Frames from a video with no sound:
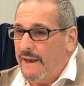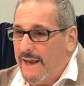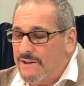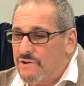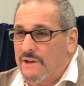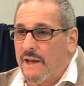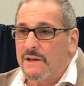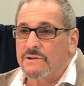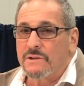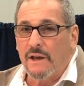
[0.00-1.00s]

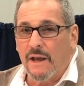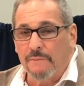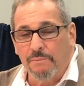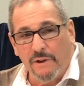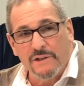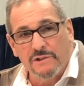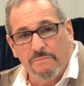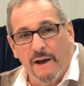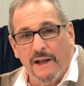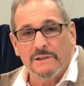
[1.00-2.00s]
Instincts and play
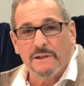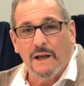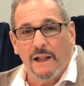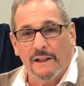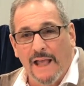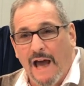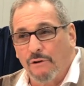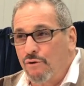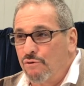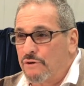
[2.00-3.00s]
smarts allow
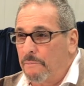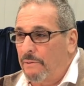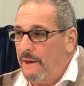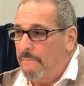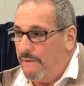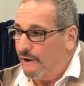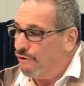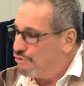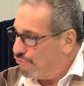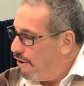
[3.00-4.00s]
you to play
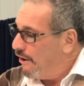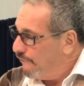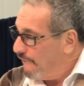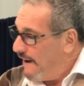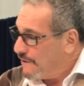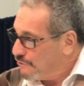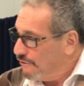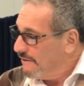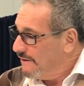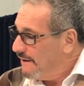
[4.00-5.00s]
bigger, stronger,
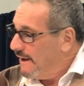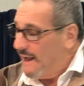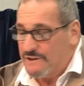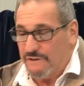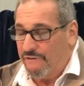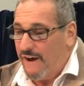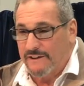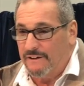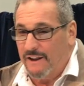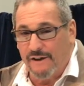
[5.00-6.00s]
faster. That's a
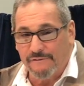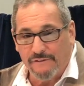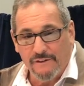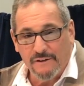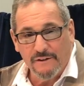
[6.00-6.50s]
fact of life.